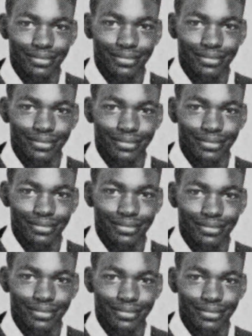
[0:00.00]
that we were
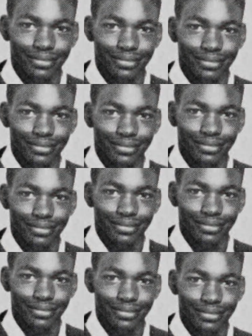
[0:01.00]
seeing on the
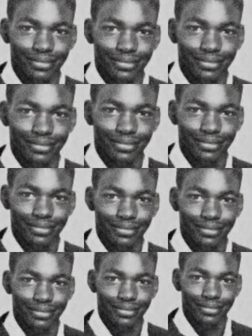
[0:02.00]
news with the
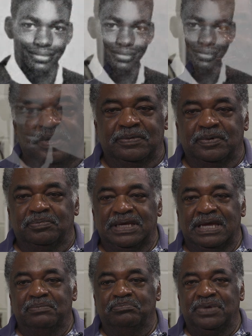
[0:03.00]
people
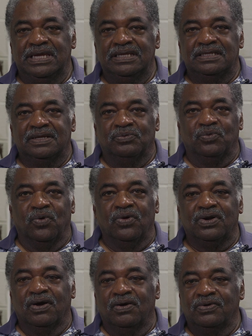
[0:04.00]
being beaten and
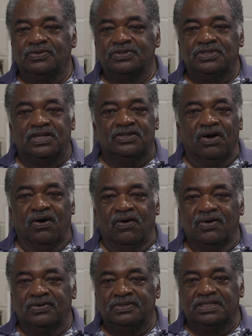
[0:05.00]
water hosed, the
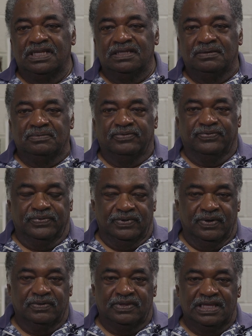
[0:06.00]
dogs,
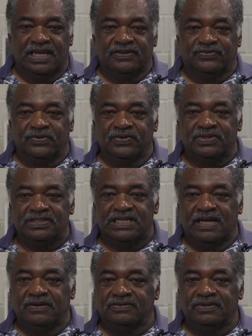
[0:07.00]
things further
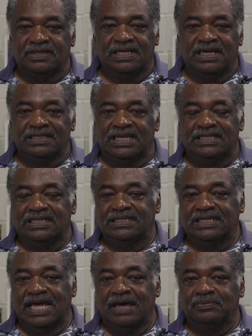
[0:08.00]
south, that
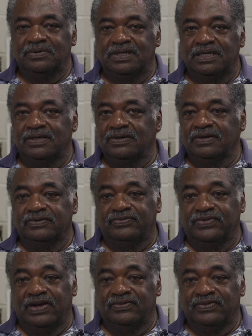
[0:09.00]
didn't happen here in
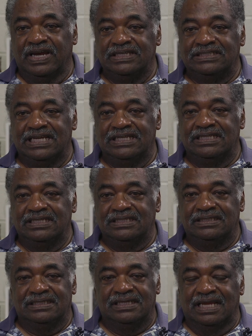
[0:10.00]
Fairfax at
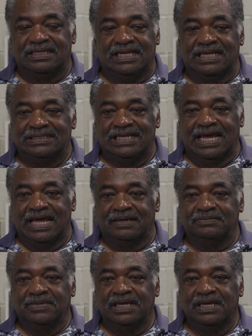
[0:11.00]
that time.